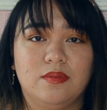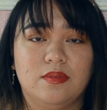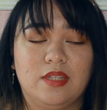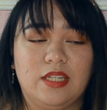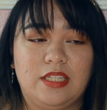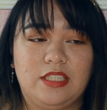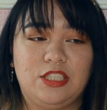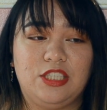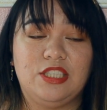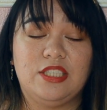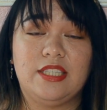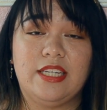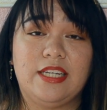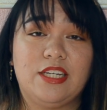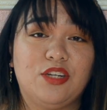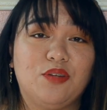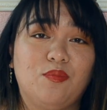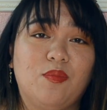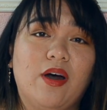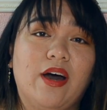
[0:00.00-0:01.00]
like, she's saying
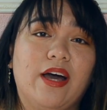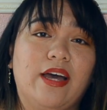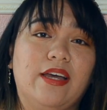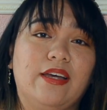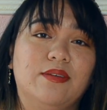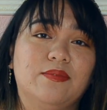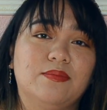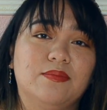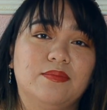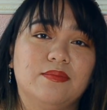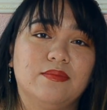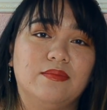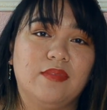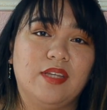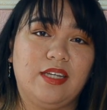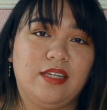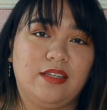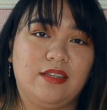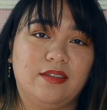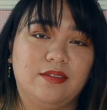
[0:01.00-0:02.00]
goodbye.
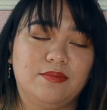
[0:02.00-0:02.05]
Like,